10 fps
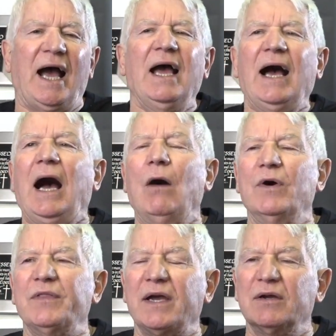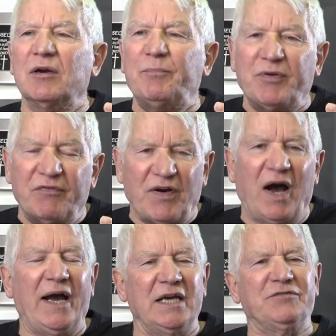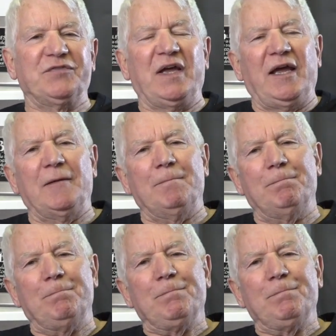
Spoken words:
How were they going to provide for him?